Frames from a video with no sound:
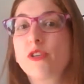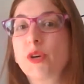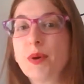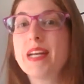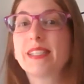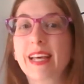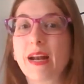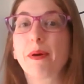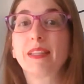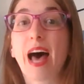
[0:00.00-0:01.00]
So we need to set
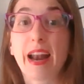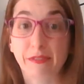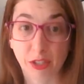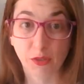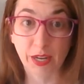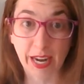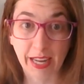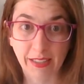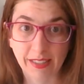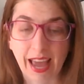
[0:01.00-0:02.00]
up a lot of
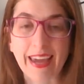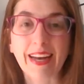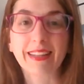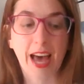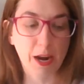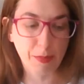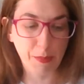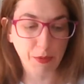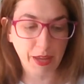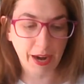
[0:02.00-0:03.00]
screenings and get a lot of
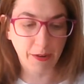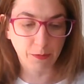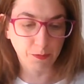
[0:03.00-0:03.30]
people there.